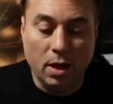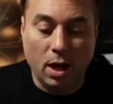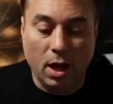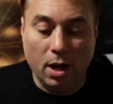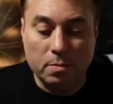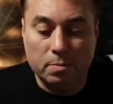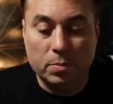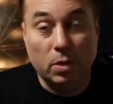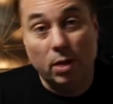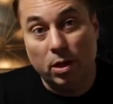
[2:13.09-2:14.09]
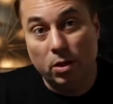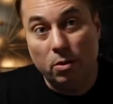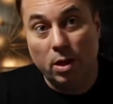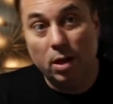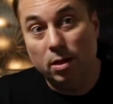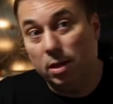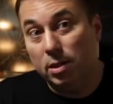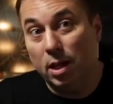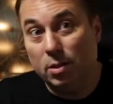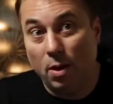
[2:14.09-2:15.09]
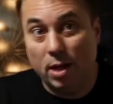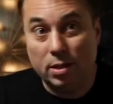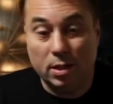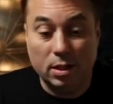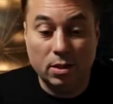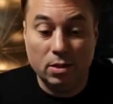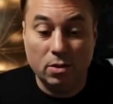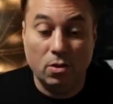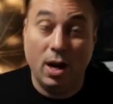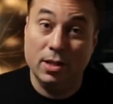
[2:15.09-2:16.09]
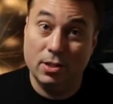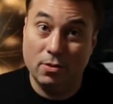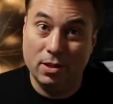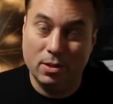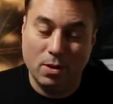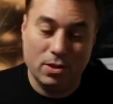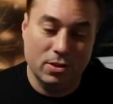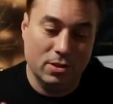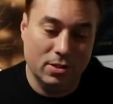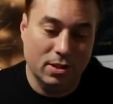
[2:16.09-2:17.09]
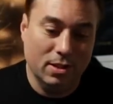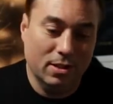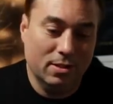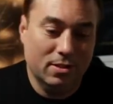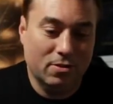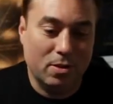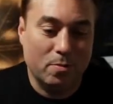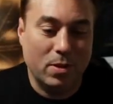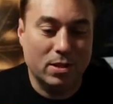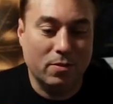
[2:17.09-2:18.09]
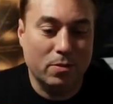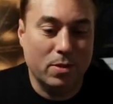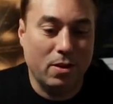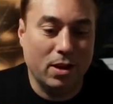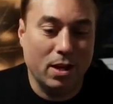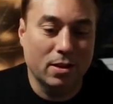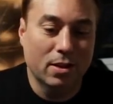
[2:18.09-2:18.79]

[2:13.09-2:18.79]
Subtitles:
So thank you, and let's get to asking or answering the questions. See, I tripped myself up there again.